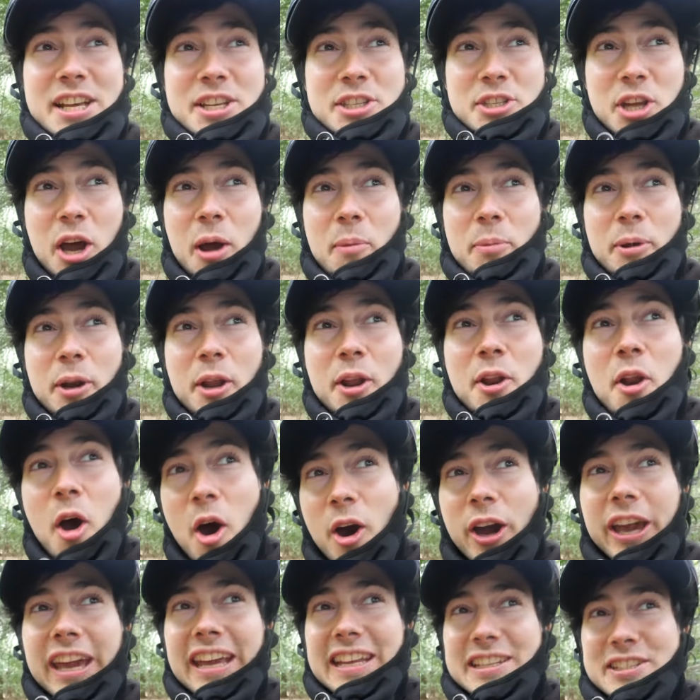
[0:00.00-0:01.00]
So I'm going to
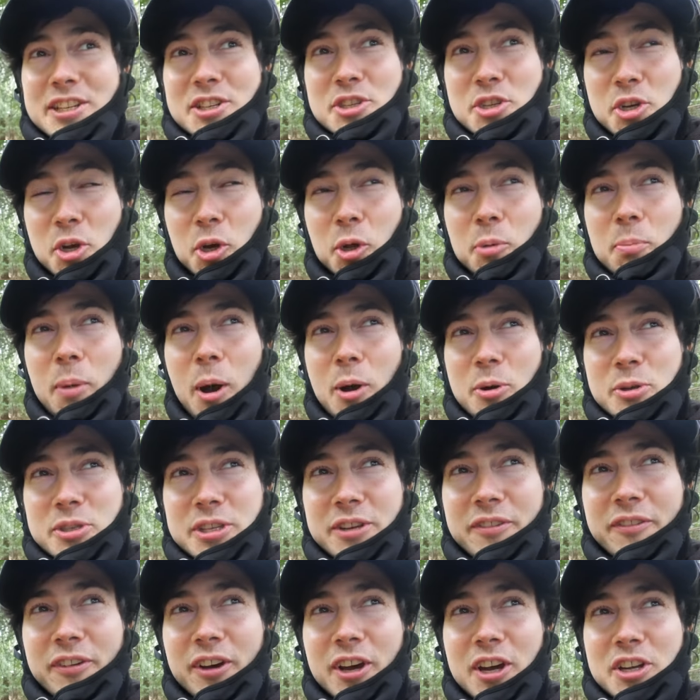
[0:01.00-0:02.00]
knock it into dual
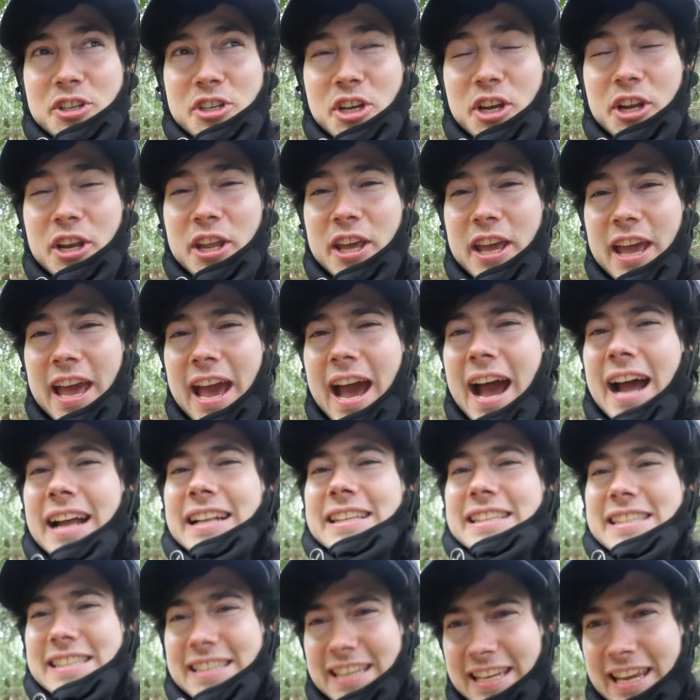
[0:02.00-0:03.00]
motor version
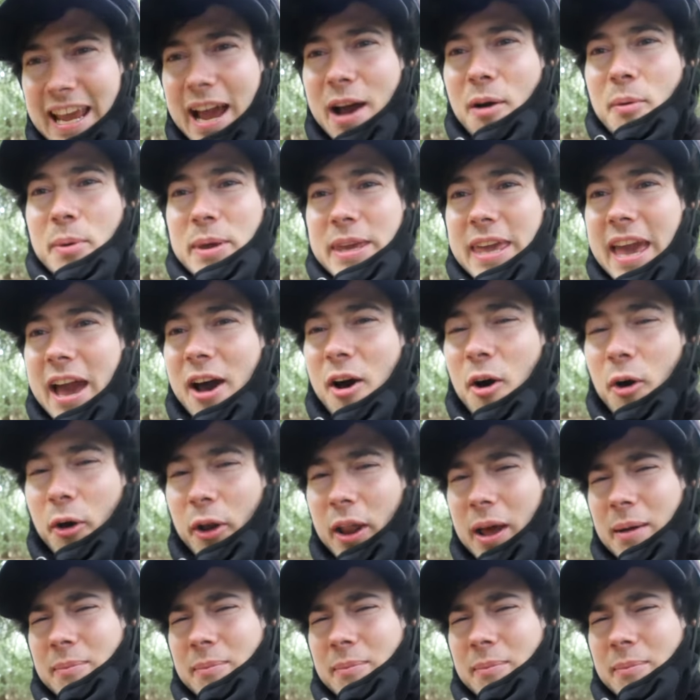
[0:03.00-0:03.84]
and see how we get on.